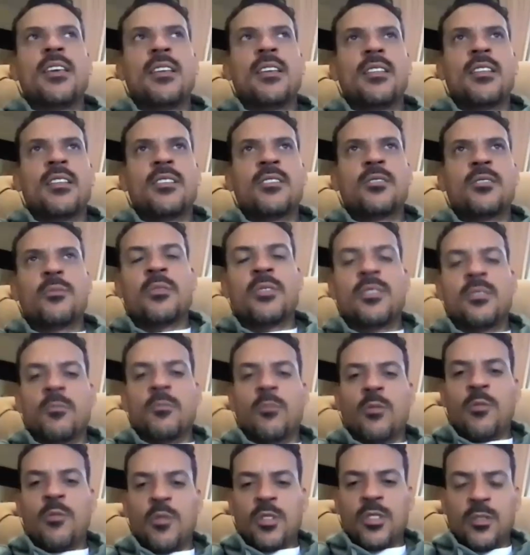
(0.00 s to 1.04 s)
think this was,
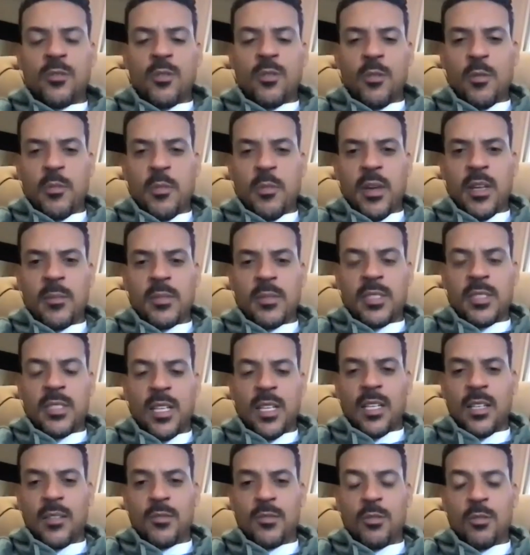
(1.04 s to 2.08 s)
well, first of all, we made a
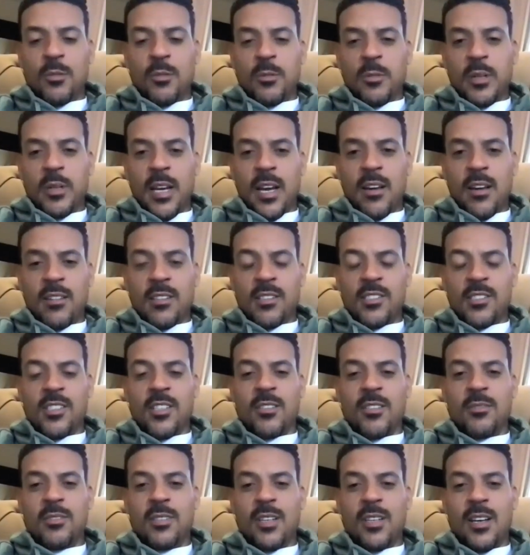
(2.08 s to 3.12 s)
mistake of doing a reality
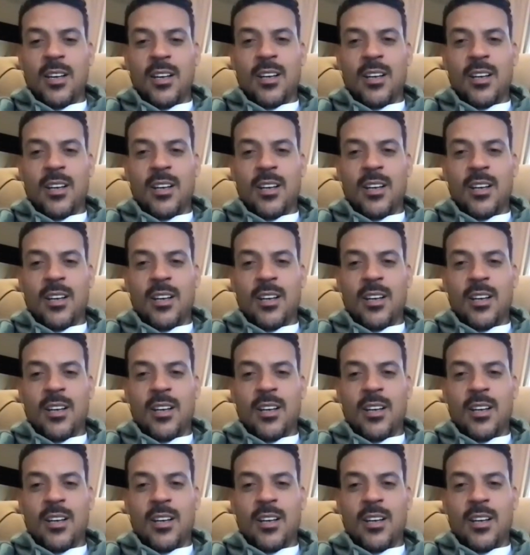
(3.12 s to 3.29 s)
show,